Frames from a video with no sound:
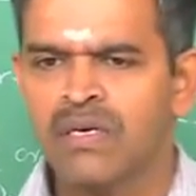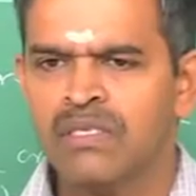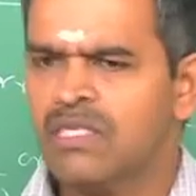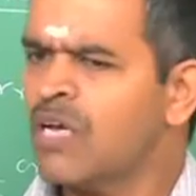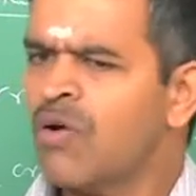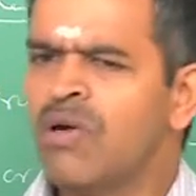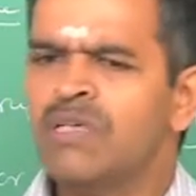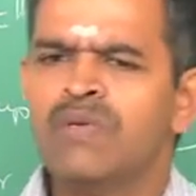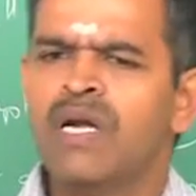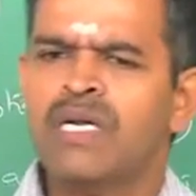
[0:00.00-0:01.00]

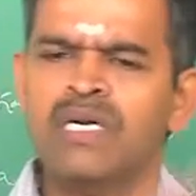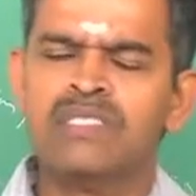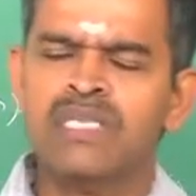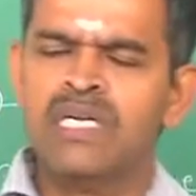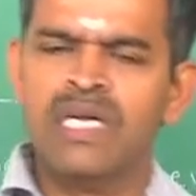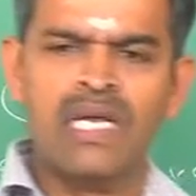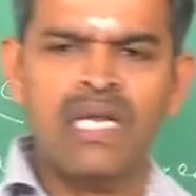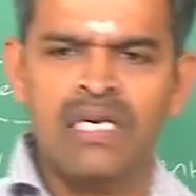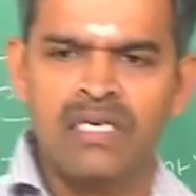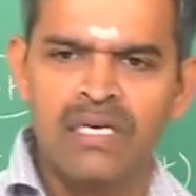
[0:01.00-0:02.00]
Stakeholders will not understand and
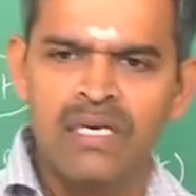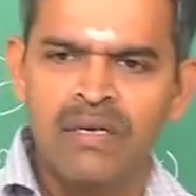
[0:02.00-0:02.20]
agree